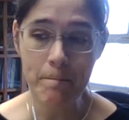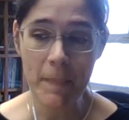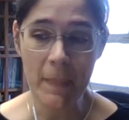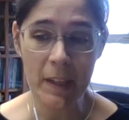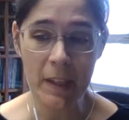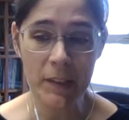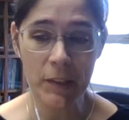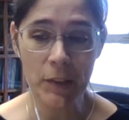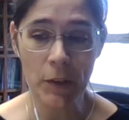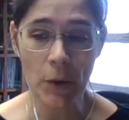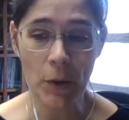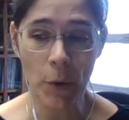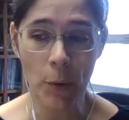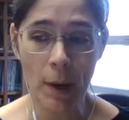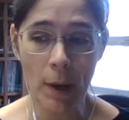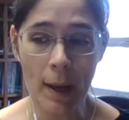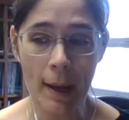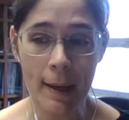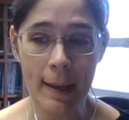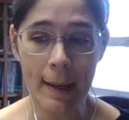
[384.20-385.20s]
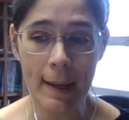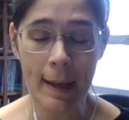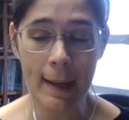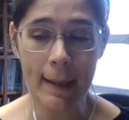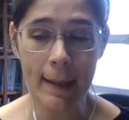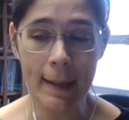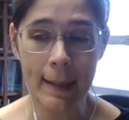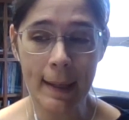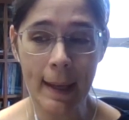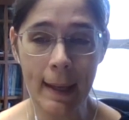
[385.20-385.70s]
So I
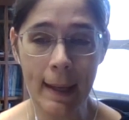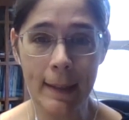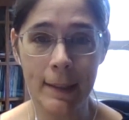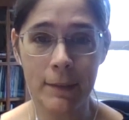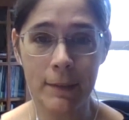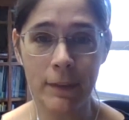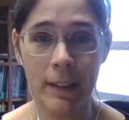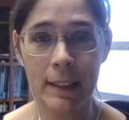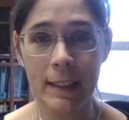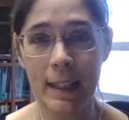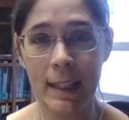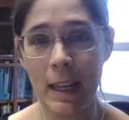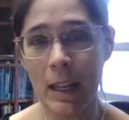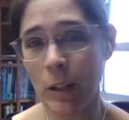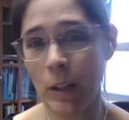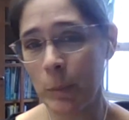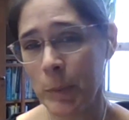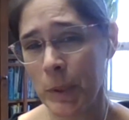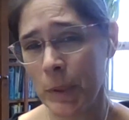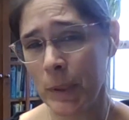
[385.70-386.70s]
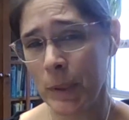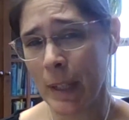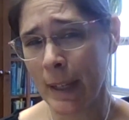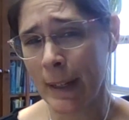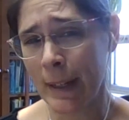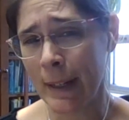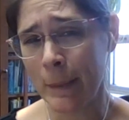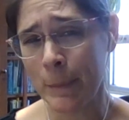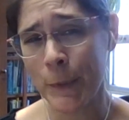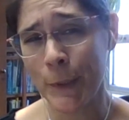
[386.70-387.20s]
can't really help you there.
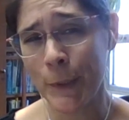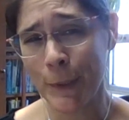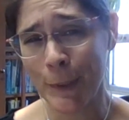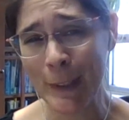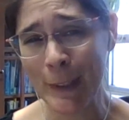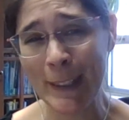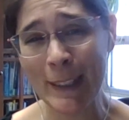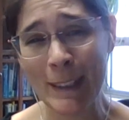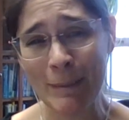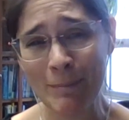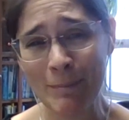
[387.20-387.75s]
I'm sorry.